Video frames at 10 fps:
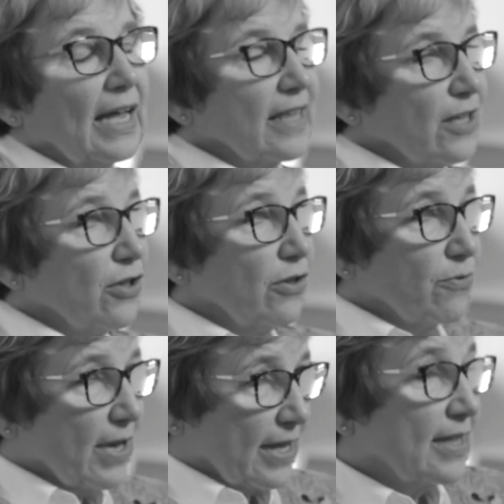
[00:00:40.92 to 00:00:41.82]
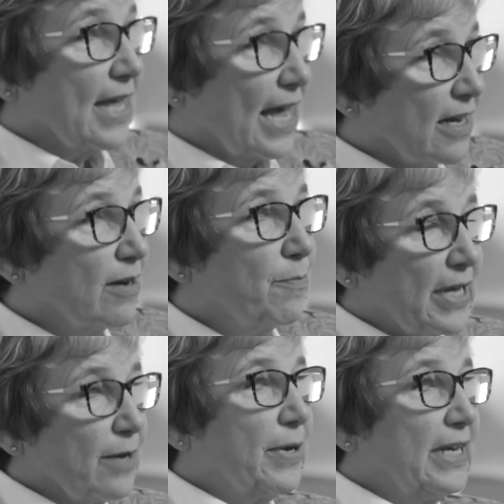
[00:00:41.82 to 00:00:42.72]
I think you can
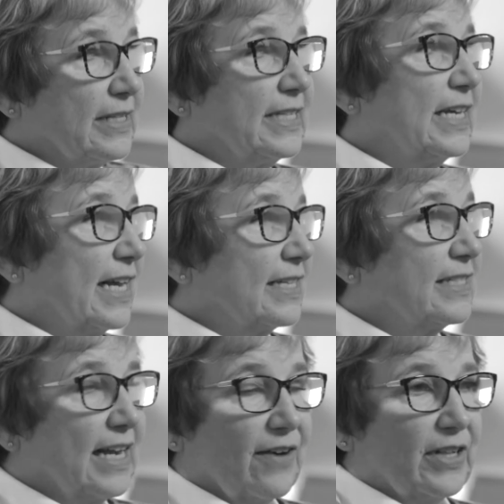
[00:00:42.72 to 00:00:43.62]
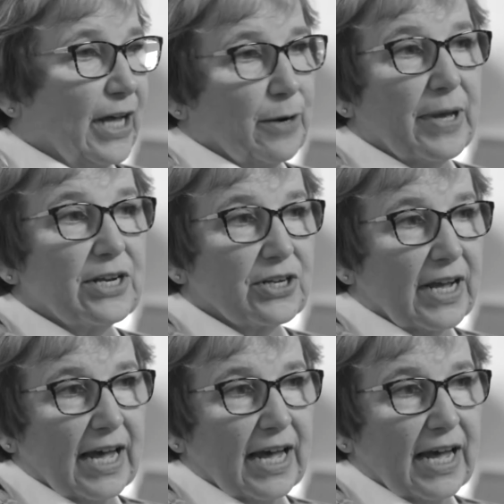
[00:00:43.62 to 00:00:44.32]
be a PCNS and have a lot of patient